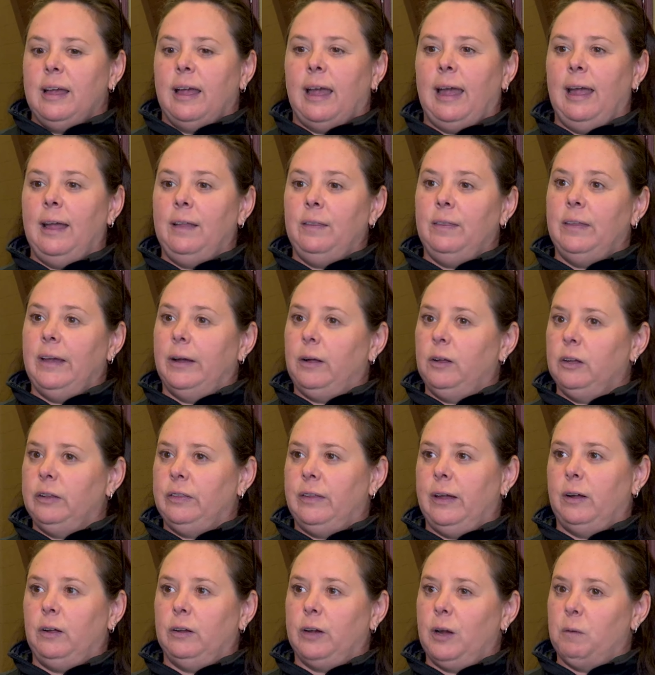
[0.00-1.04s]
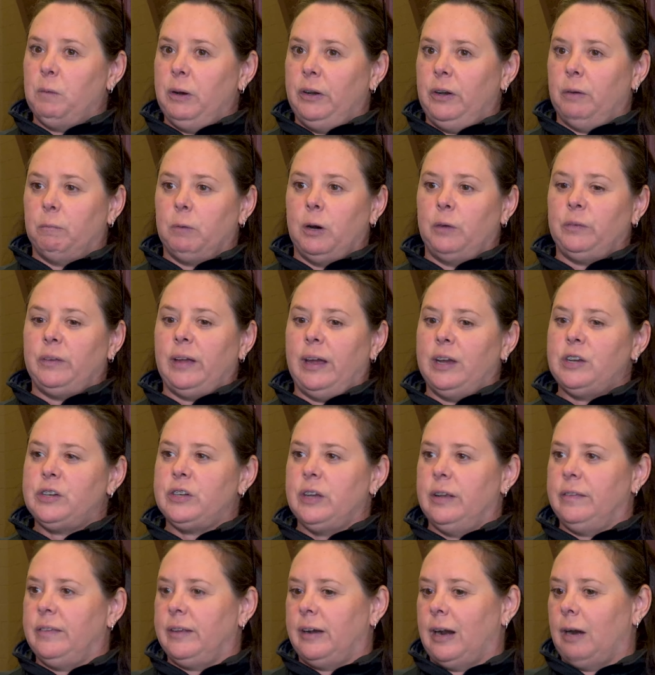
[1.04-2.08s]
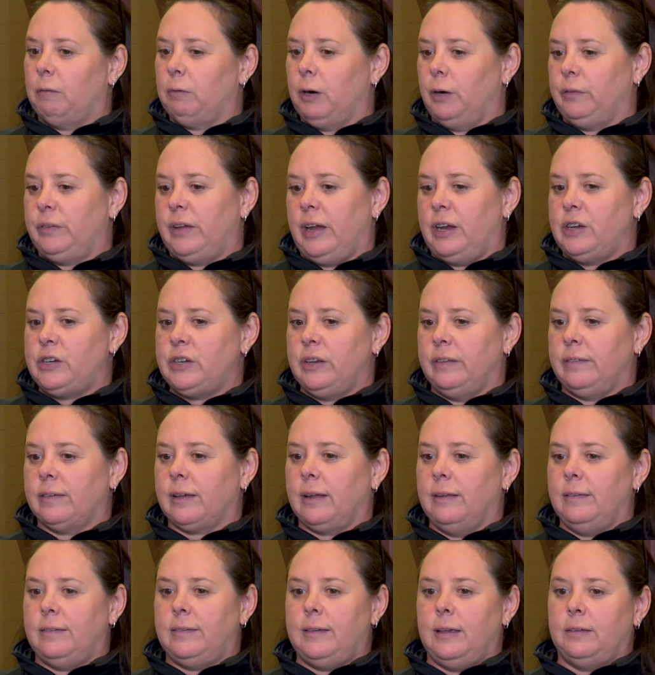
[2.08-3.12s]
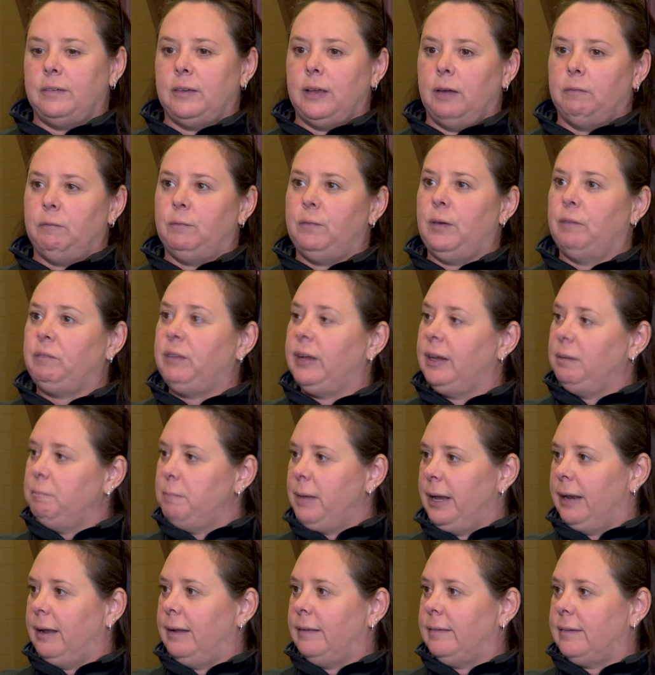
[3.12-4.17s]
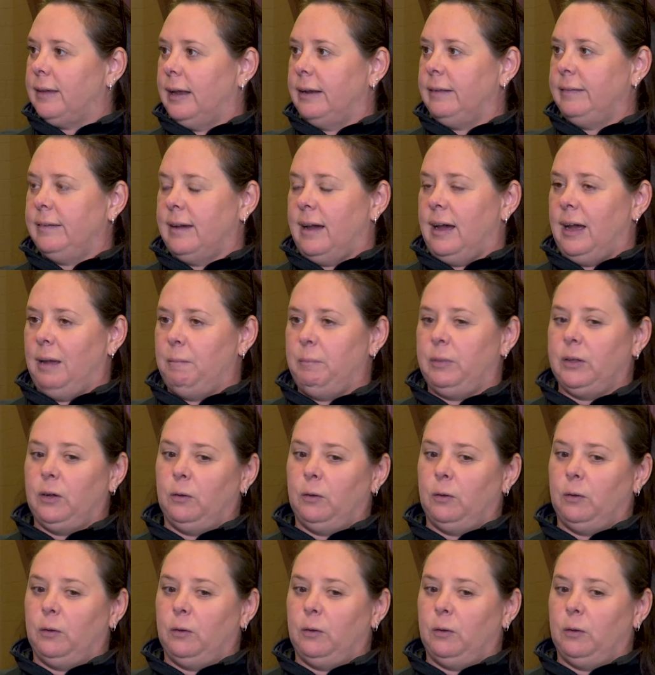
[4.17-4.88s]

And they'll, they'll go into rotations, and our rotations consist of 15 minutes at a time.